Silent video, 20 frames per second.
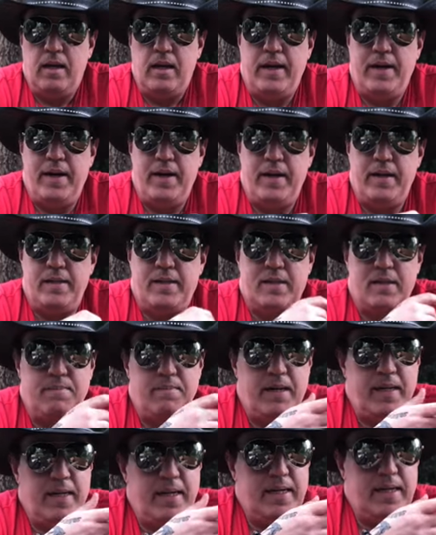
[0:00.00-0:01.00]
And
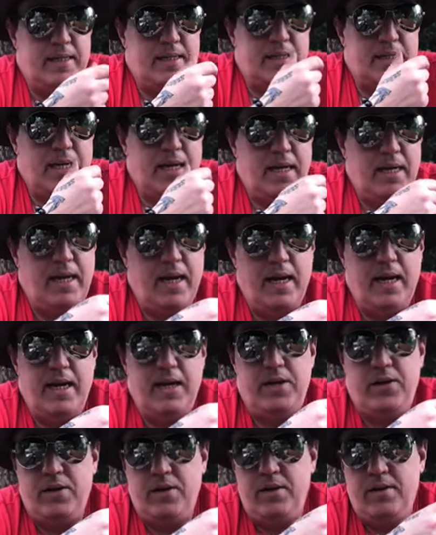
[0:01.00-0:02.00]
somebody had said,
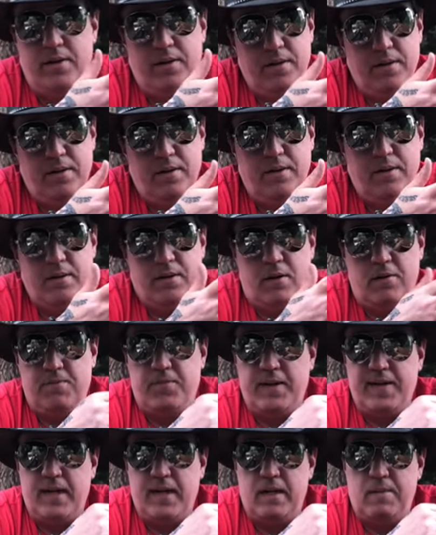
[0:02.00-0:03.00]
hey, don't
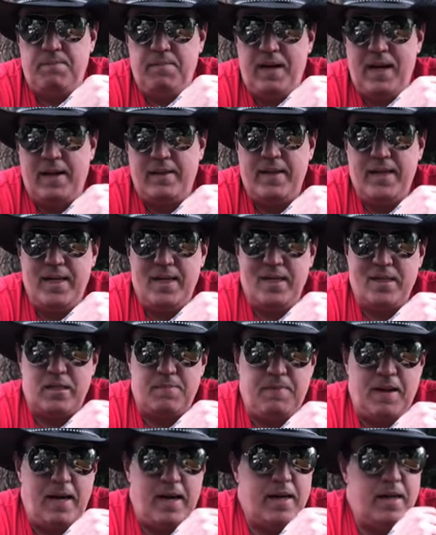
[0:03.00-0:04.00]
forget about the
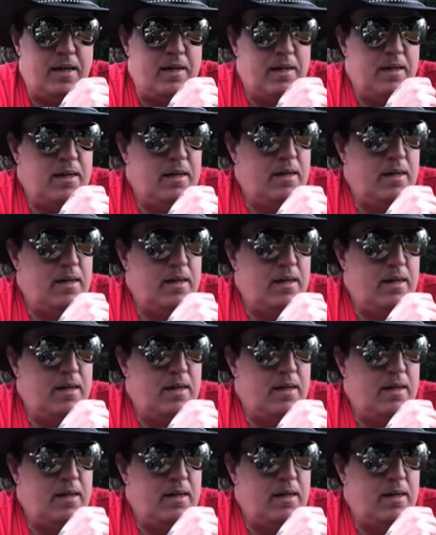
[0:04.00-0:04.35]
Espada.